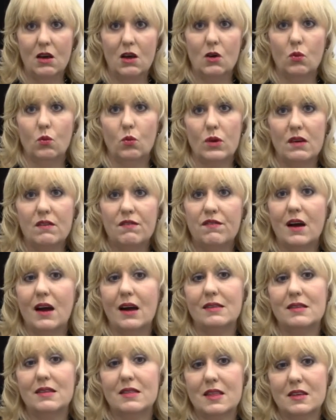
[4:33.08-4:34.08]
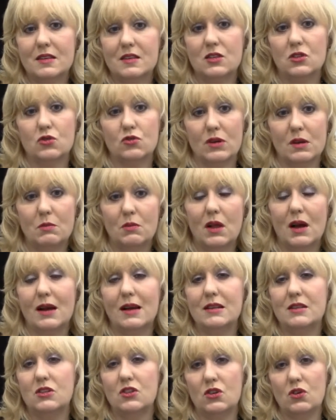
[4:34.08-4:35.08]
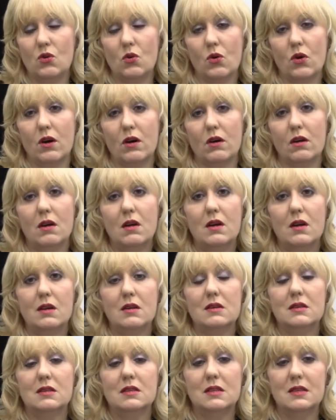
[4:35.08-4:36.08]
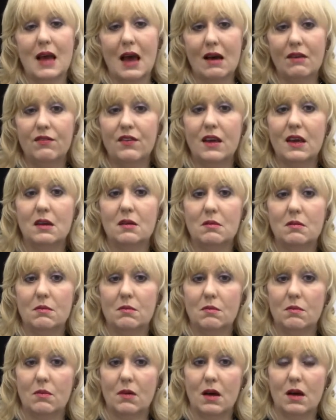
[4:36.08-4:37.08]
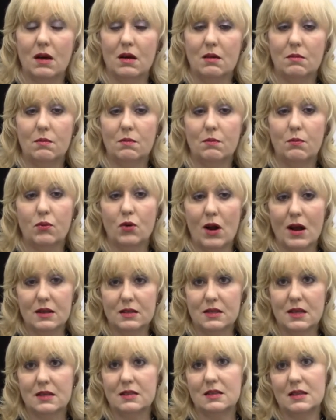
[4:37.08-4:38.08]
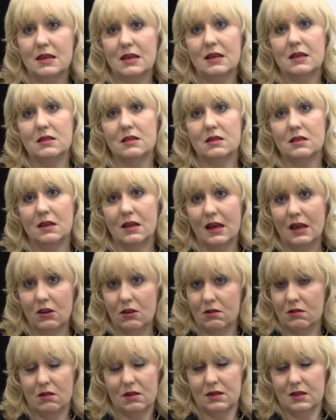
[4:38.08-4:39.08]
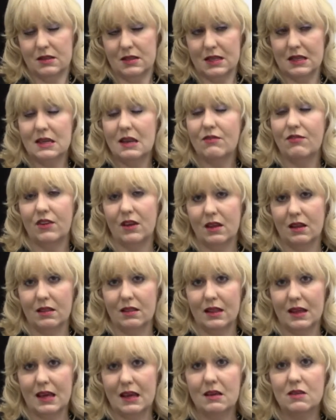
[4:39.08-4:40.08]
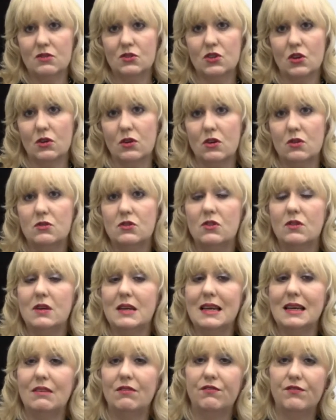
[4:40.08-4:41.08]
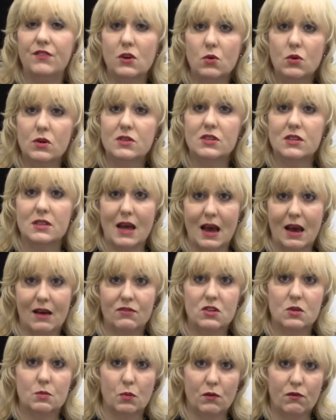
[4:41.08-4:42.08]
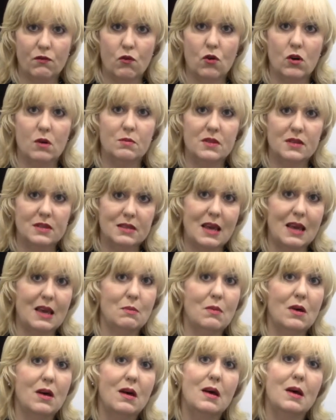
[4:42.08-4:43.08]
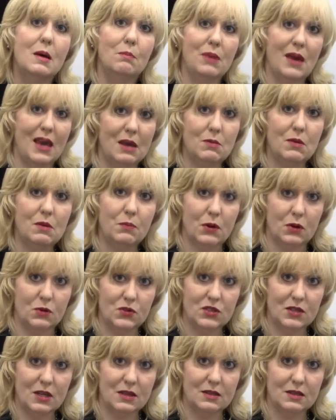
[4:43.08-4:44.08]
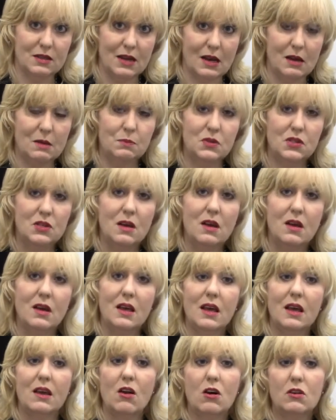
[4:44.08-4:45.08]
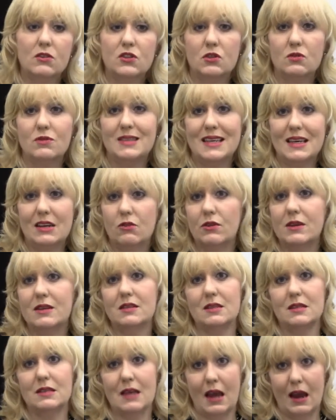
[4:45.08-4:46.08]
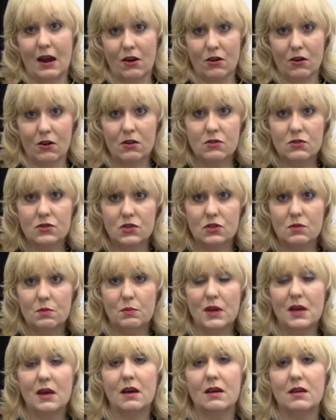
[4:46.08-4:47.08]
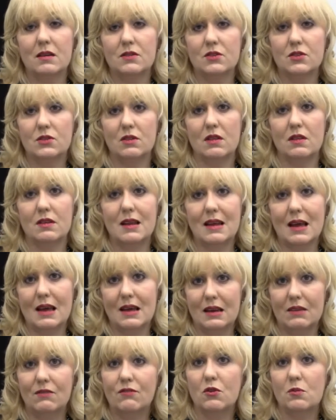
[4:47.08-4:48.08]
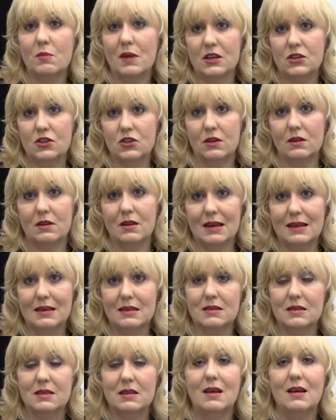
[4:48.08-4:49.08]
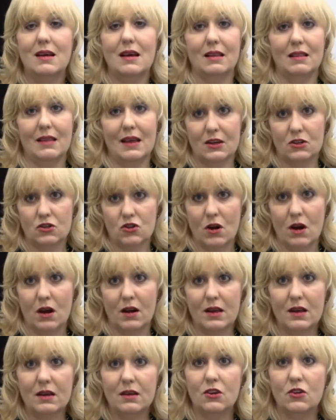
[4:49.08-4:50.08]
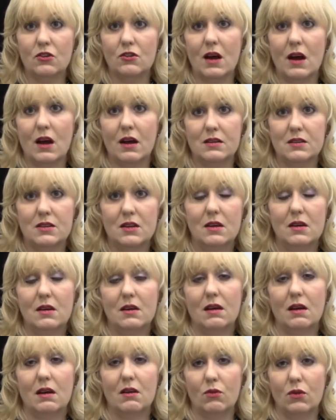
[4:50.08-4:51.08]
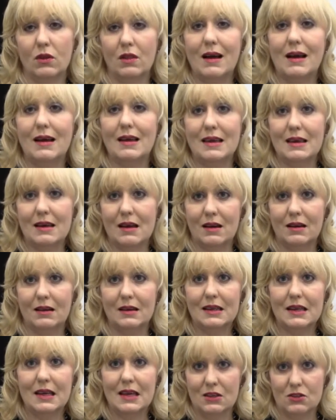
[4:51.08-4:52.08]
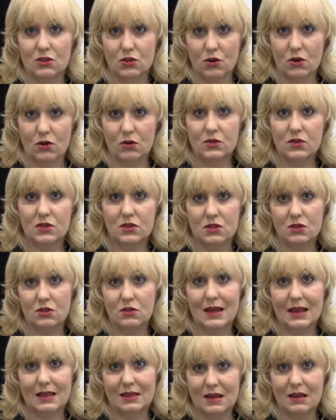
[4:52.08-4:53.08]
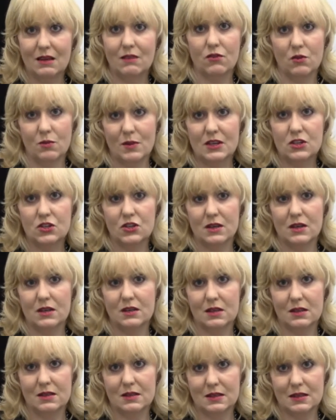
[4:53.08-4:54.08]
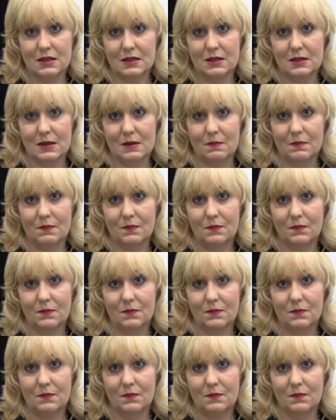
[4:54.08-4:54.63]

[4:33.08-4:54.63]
We find that this streamlines your staffing processes significantly, so you need fewer staff to perform the same payment posting steps. It also decreases errors because the information is electronic. You're not relying on keystrokes to get the information into the system.